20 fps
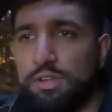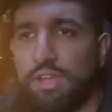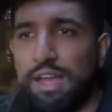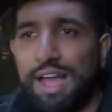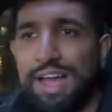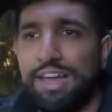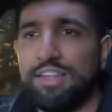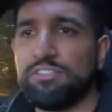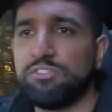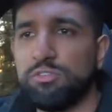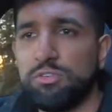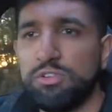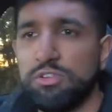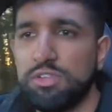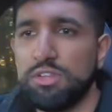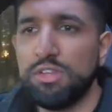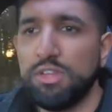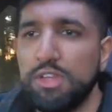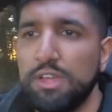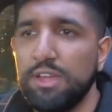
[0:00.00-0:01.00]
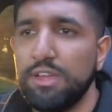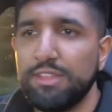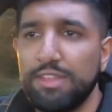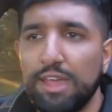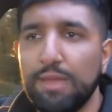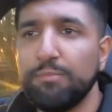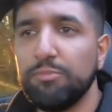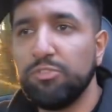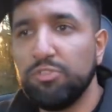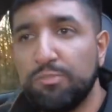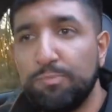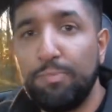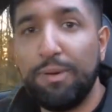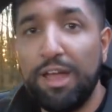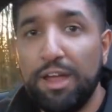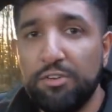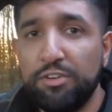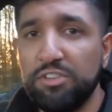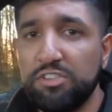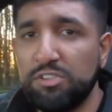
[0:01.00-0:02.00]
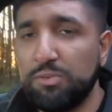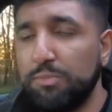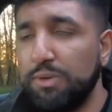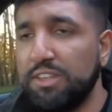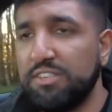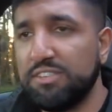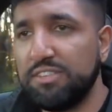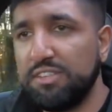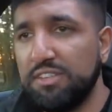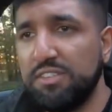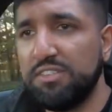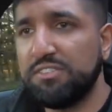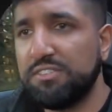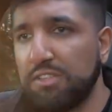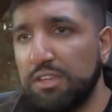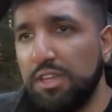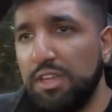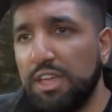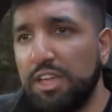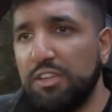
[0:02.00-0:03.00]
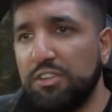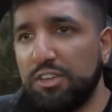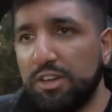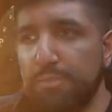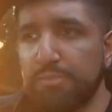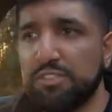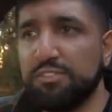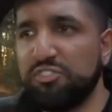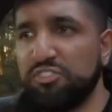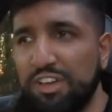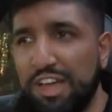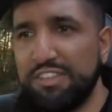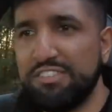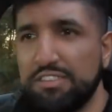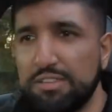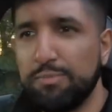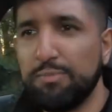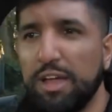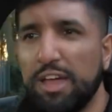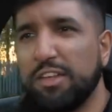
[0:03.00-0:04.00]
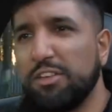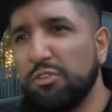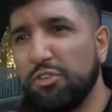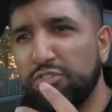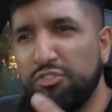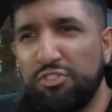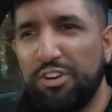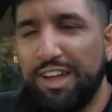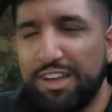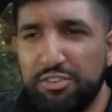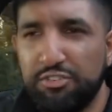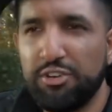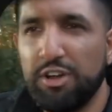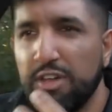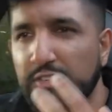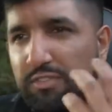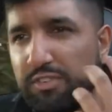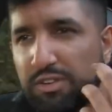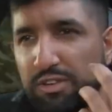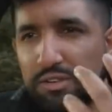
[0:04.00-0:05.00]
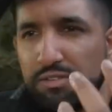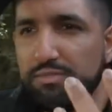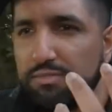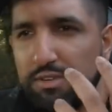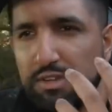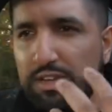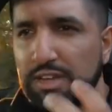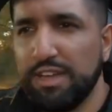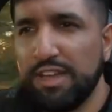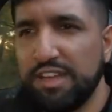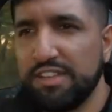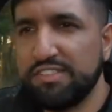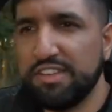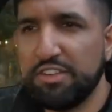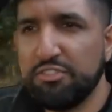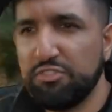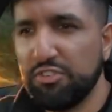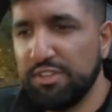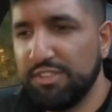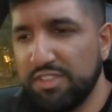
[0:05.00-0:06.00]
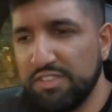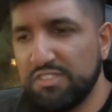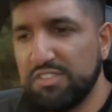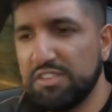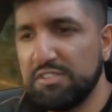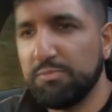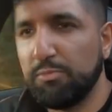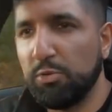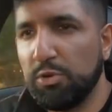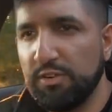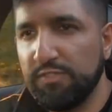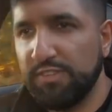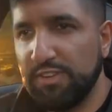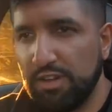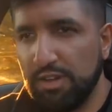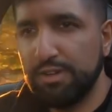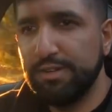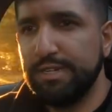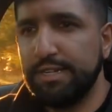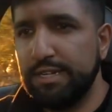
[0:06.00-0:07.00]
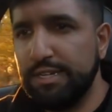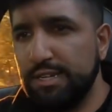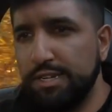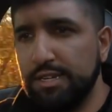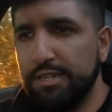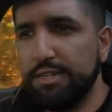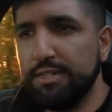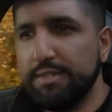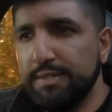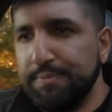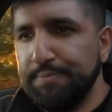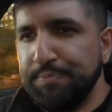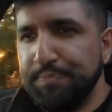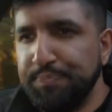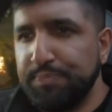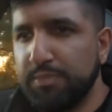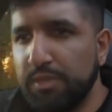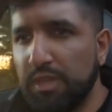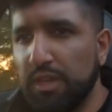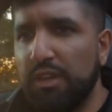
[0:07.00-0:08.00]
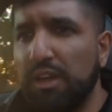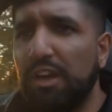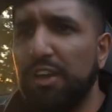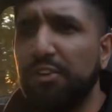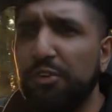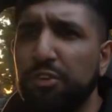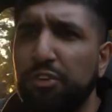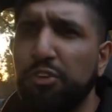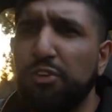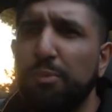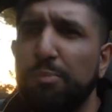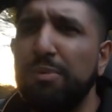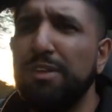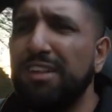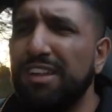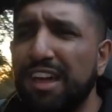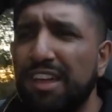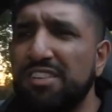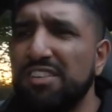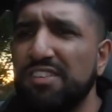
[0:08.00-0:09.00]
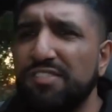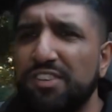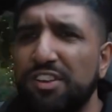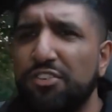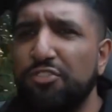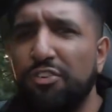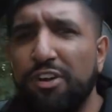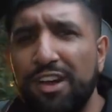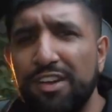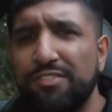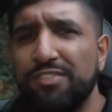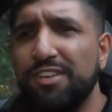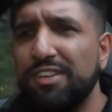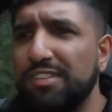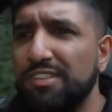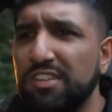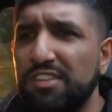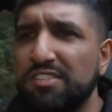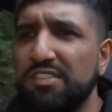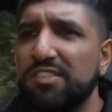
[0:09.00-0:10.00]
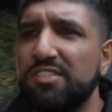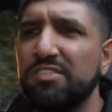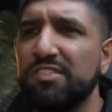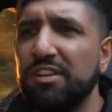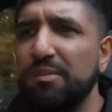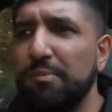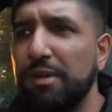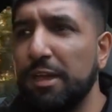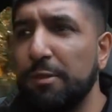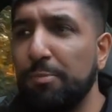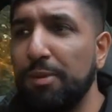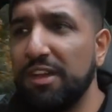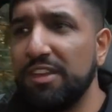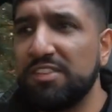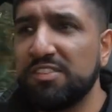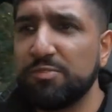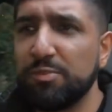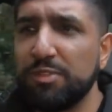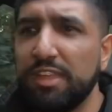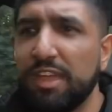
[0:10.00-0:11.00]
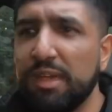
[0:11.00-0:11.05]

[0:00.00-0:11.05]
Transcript: as good. The M2's better in some ways than this, in terms of chassis, like, you know, track driving and etc. This is more of a, I don't know, you could be less of a driver in this and still make pace. With the